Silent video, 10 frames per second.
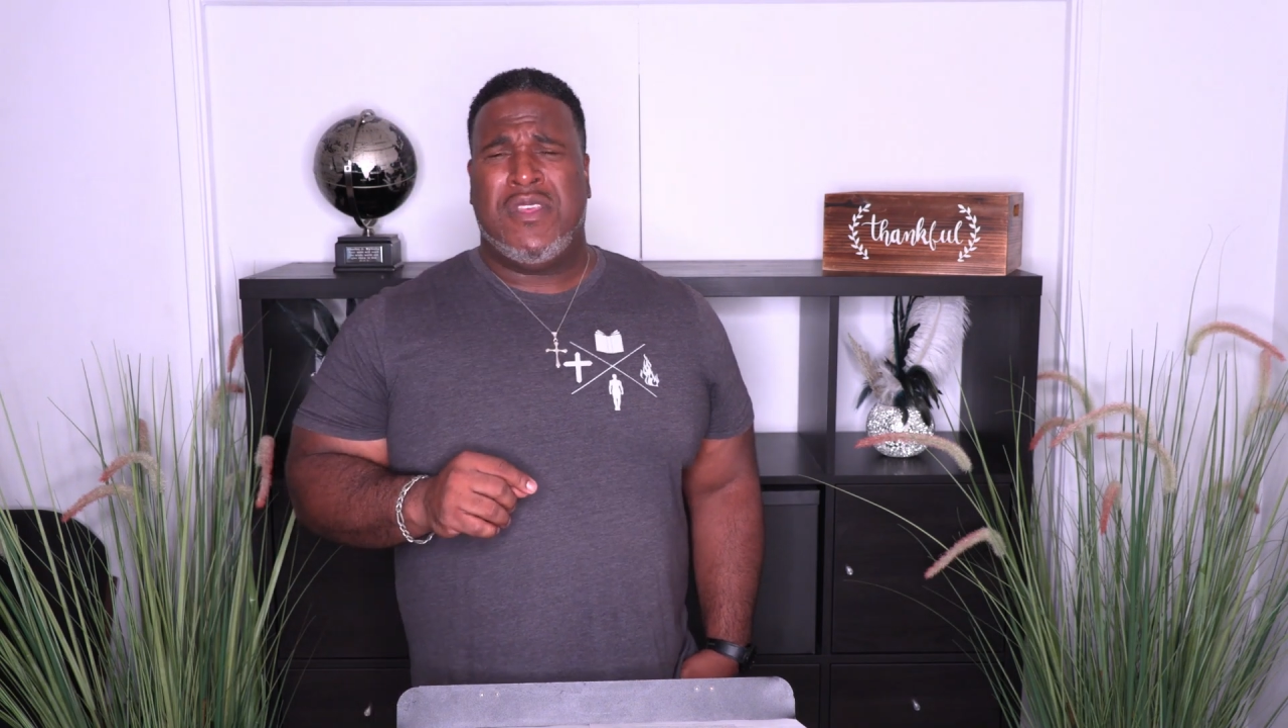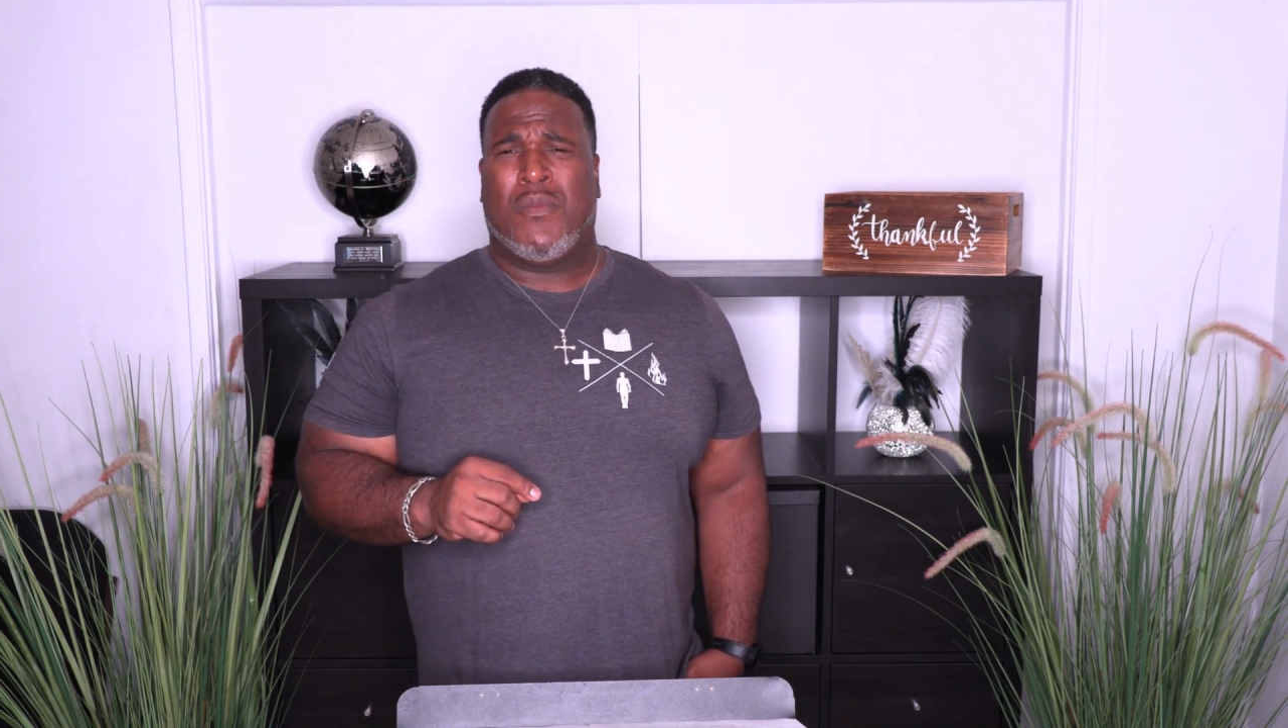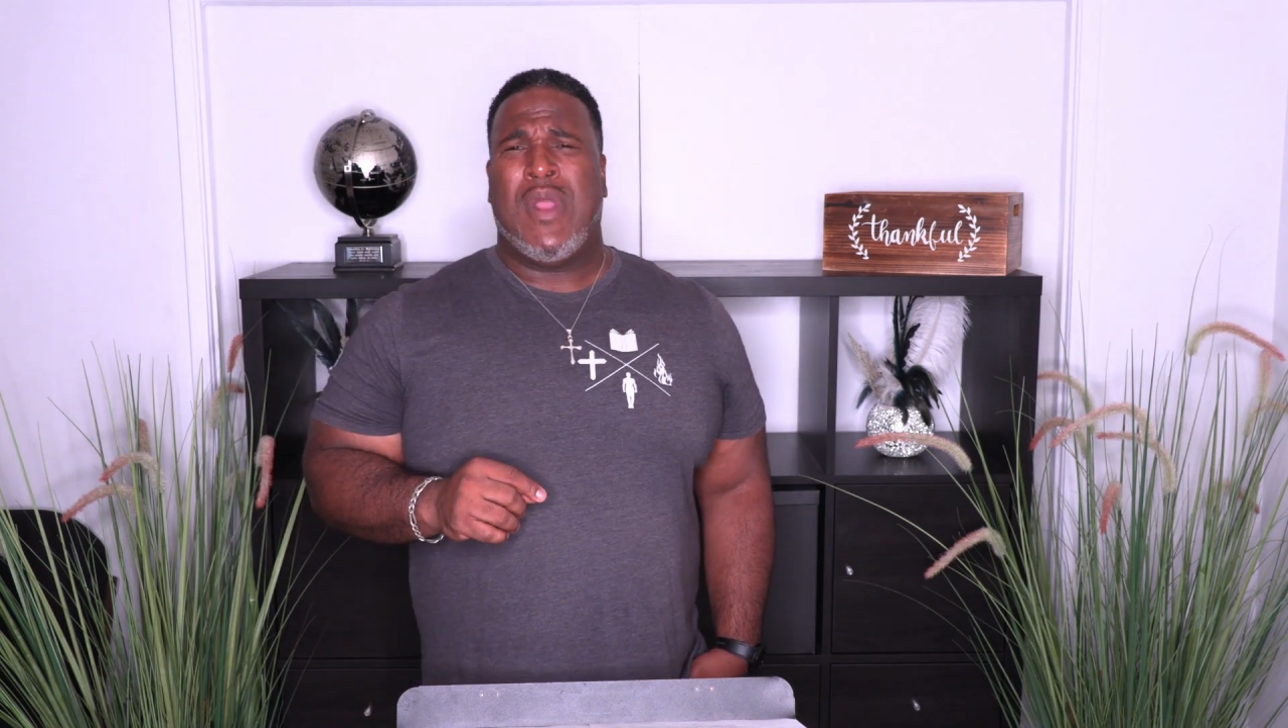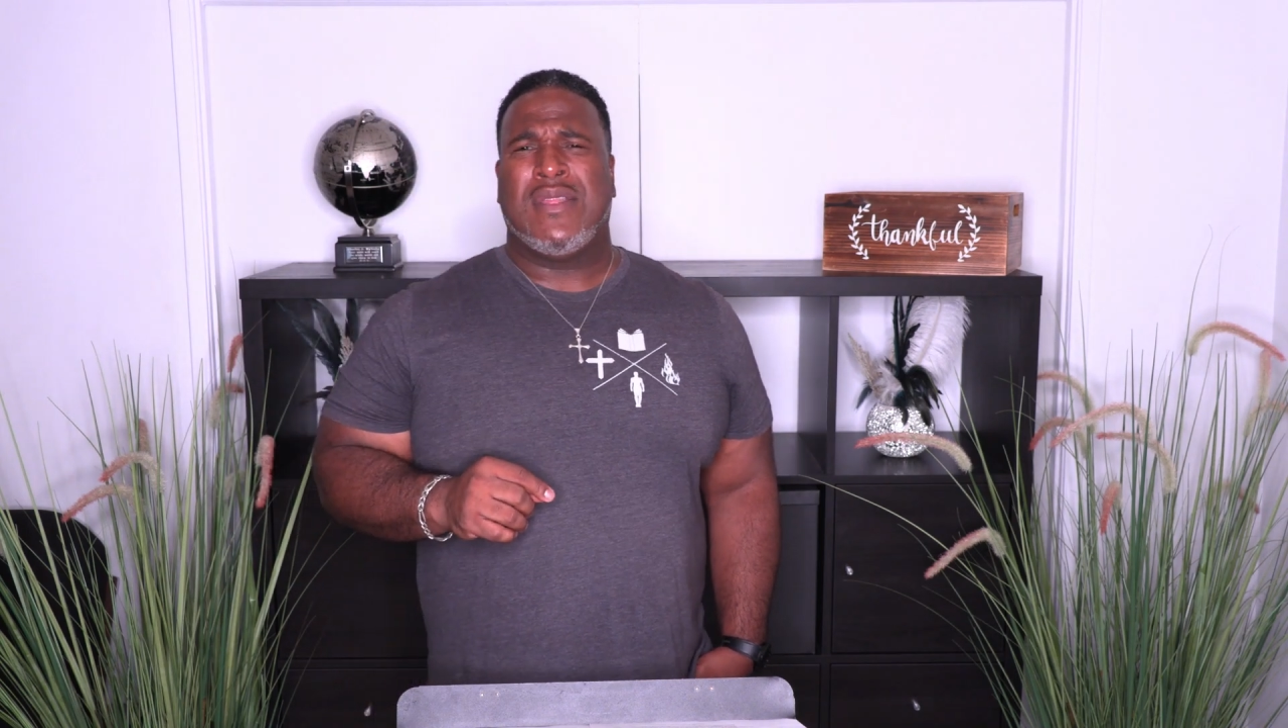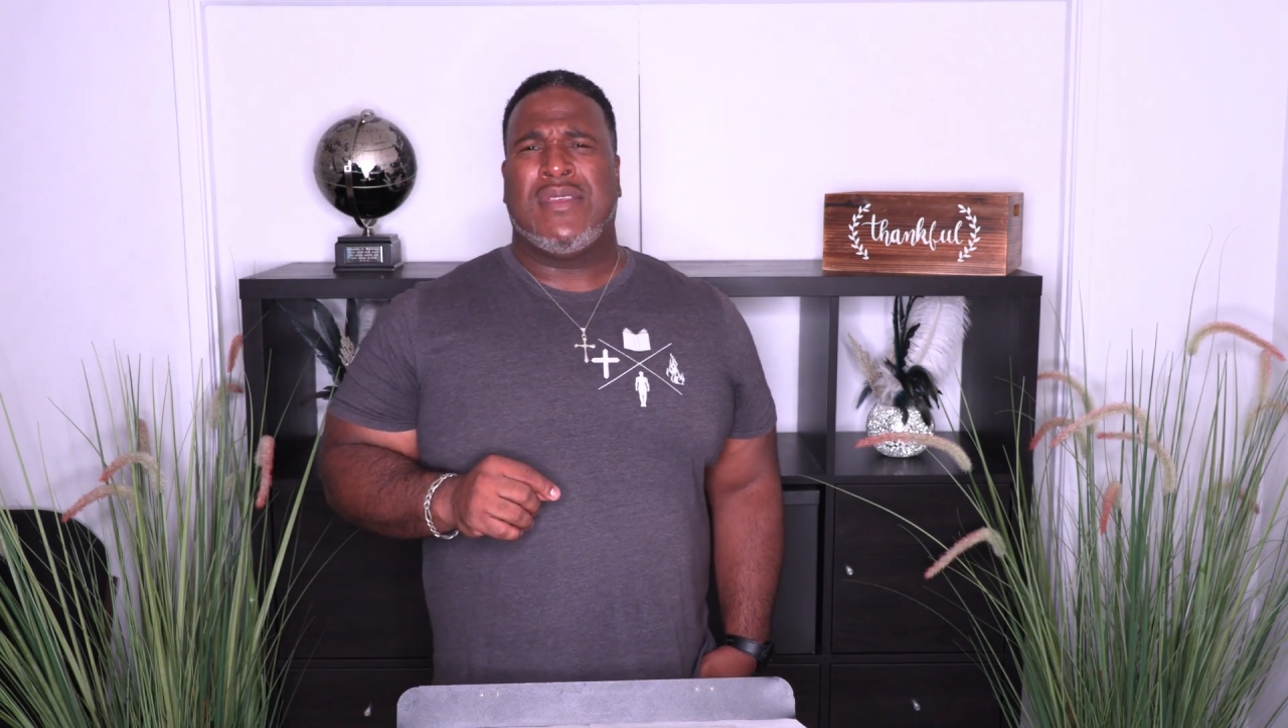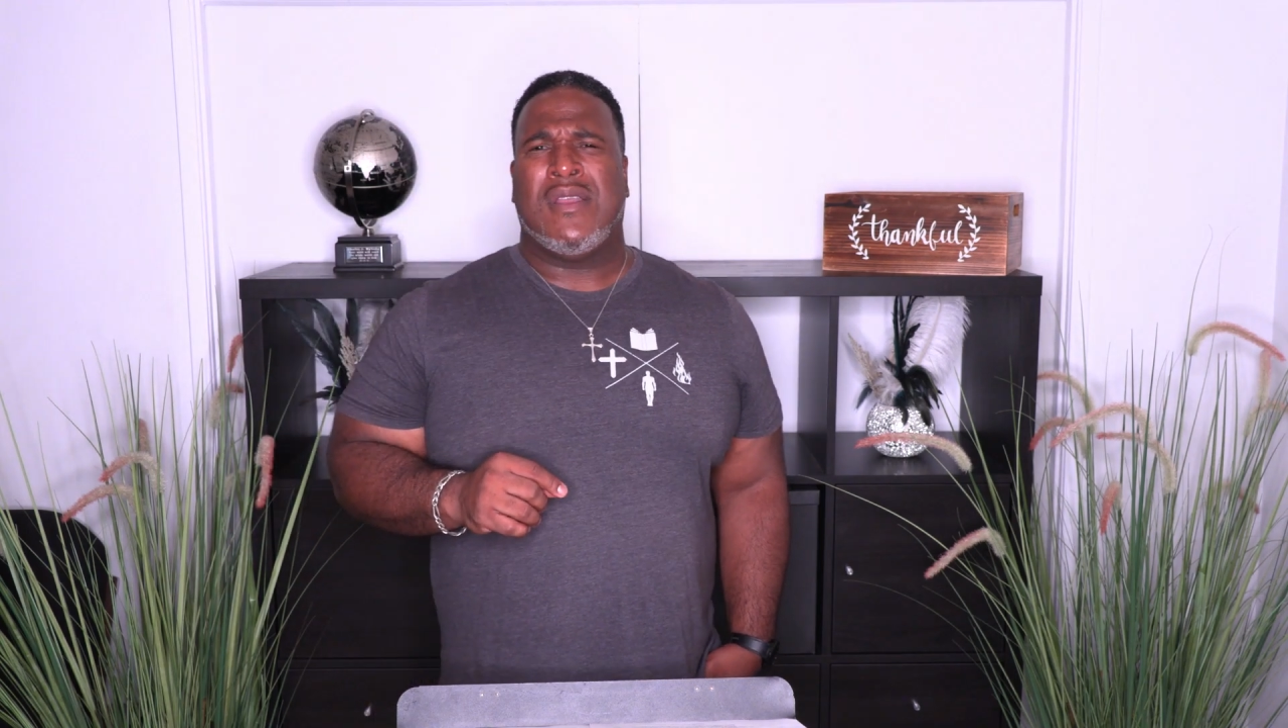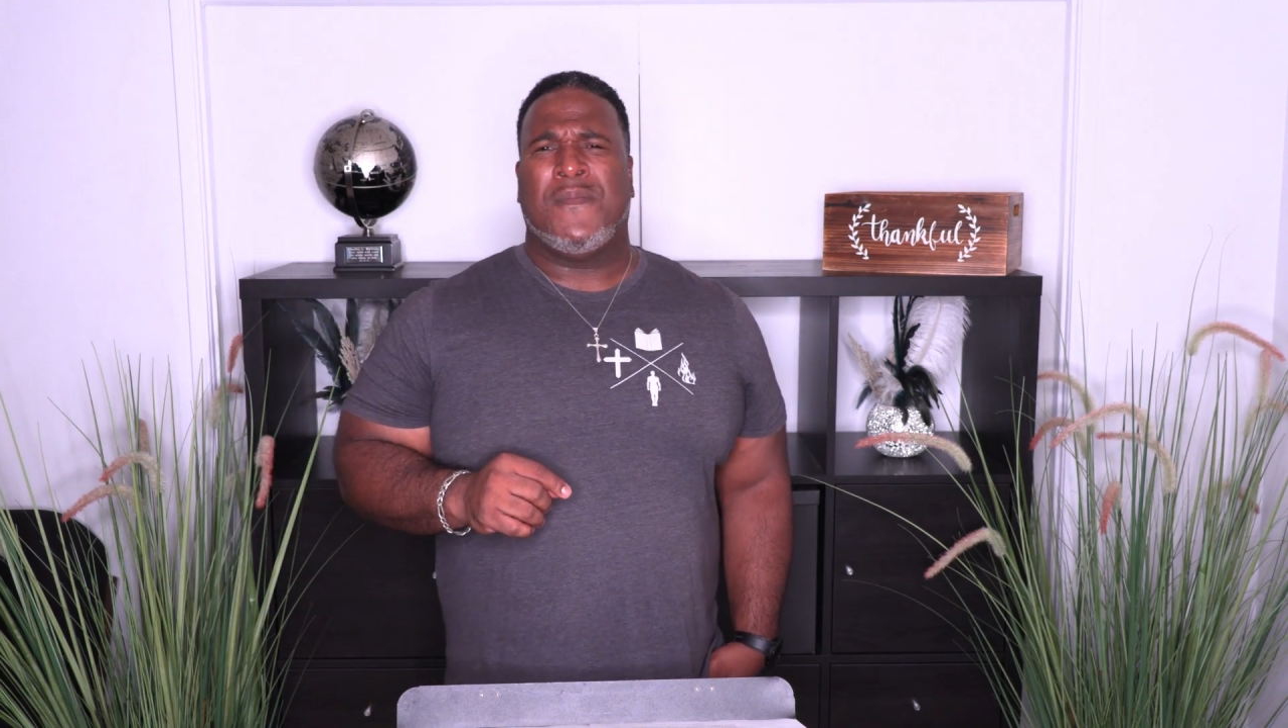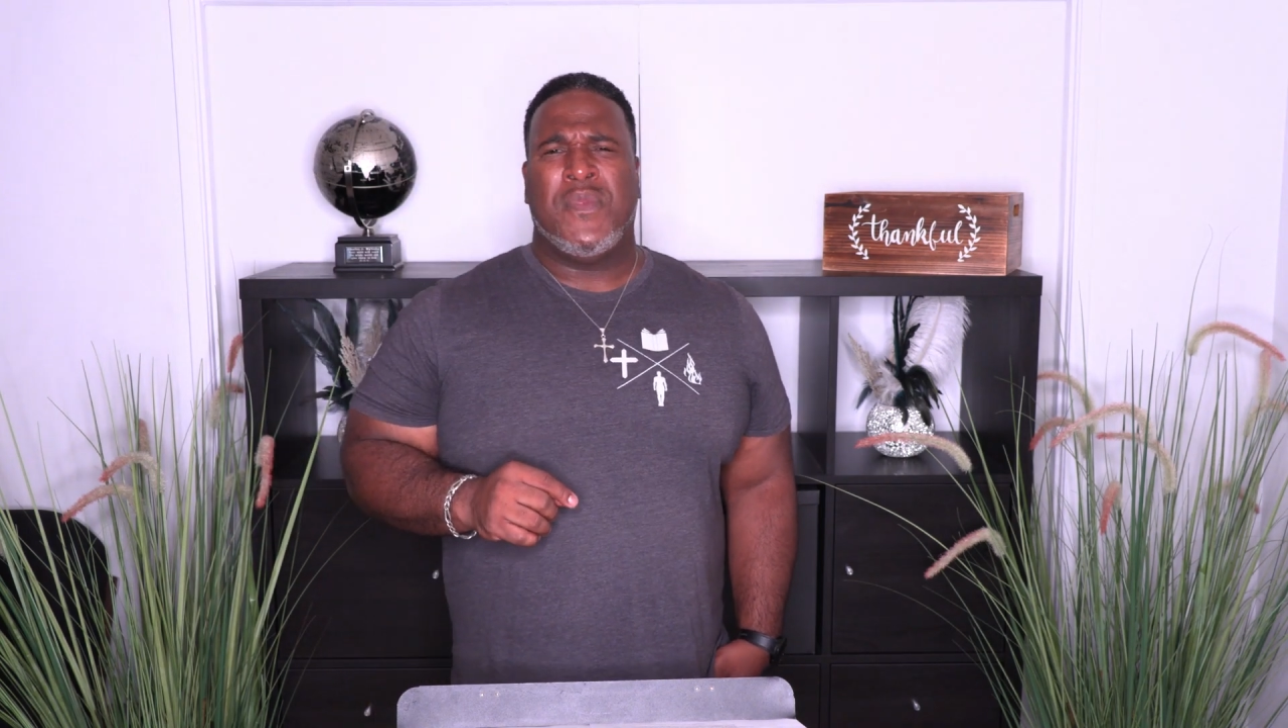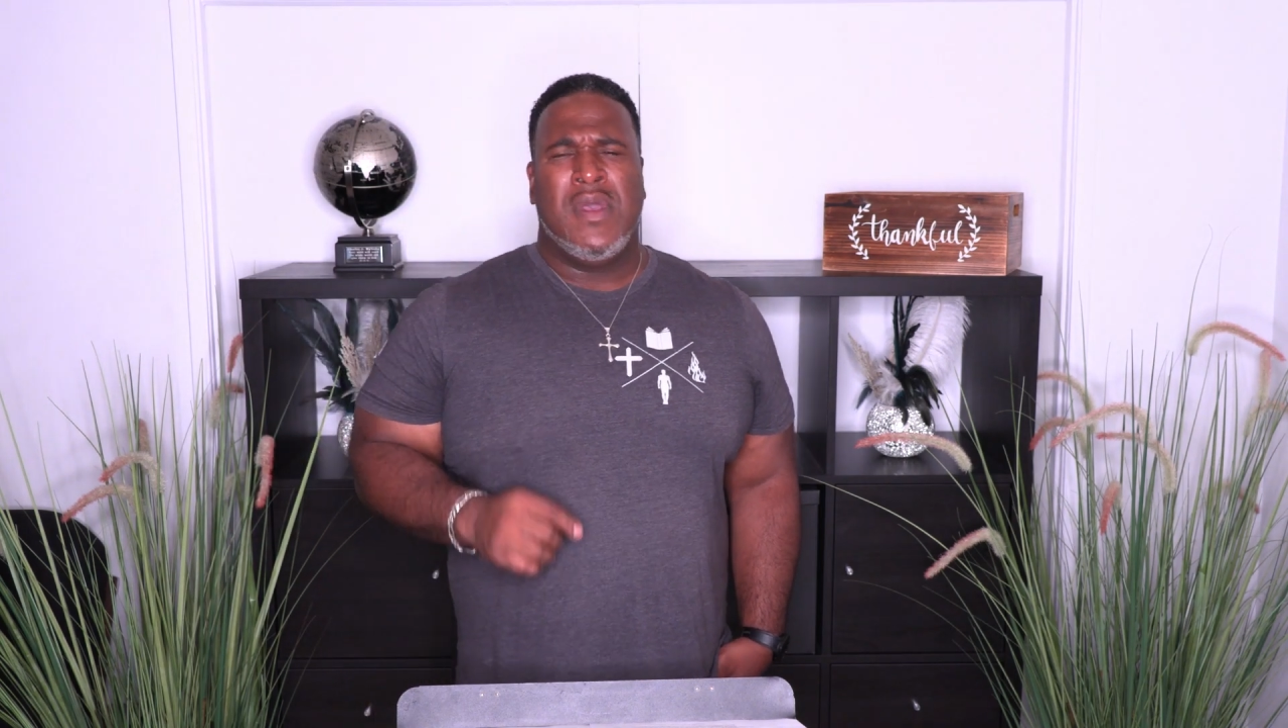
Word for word: them right there.